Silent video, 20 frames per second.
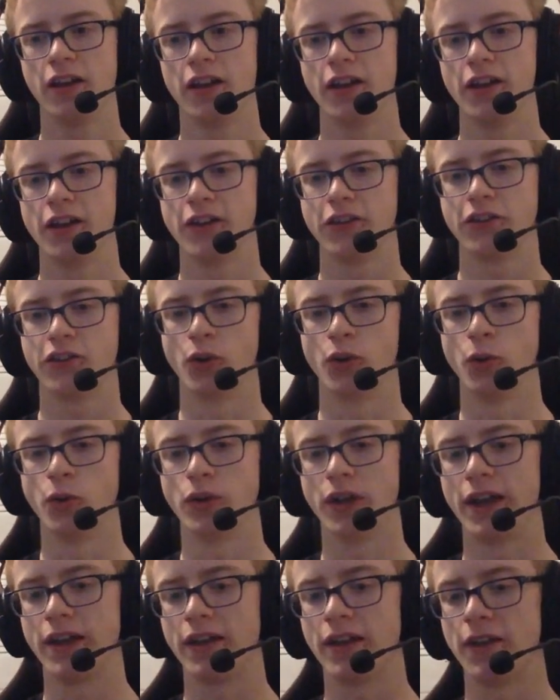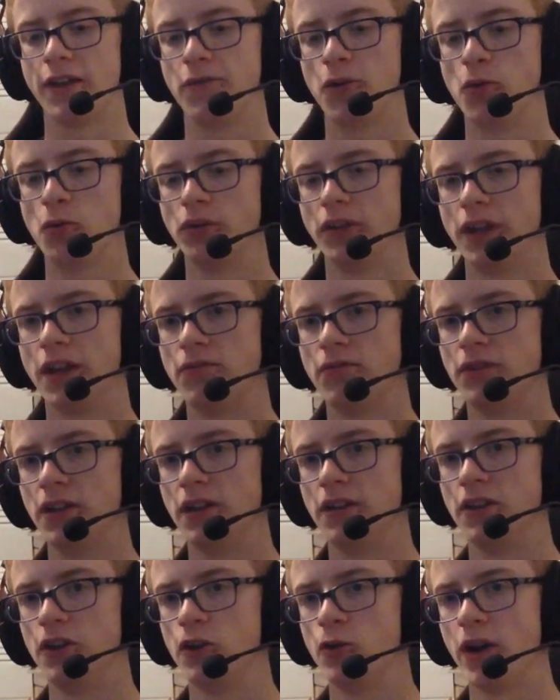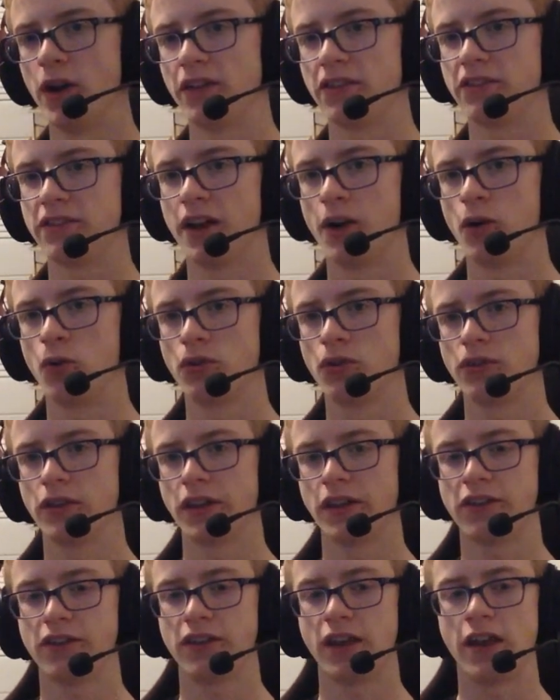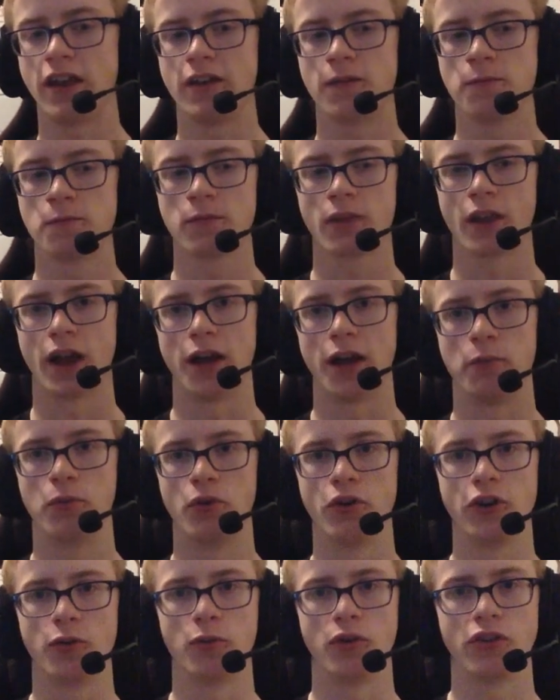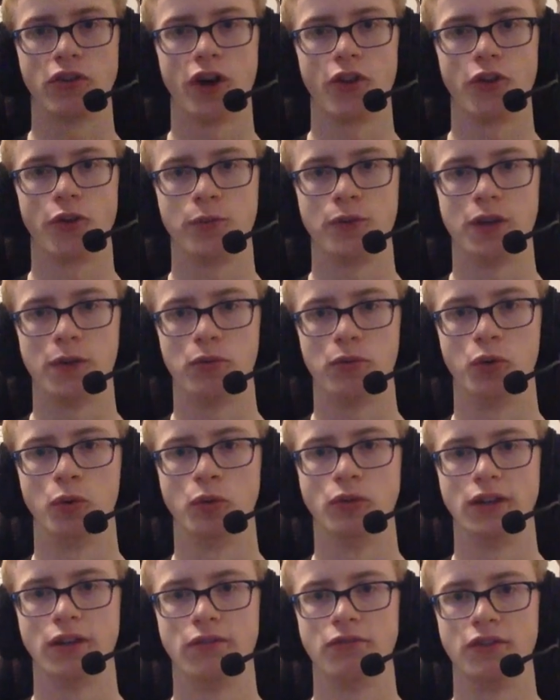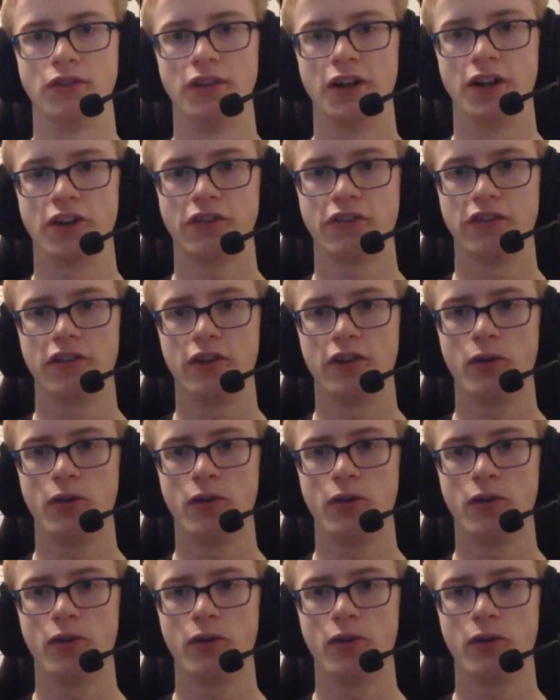So like if you lived in US South, let's say, I'd put you with other people who lived near to you.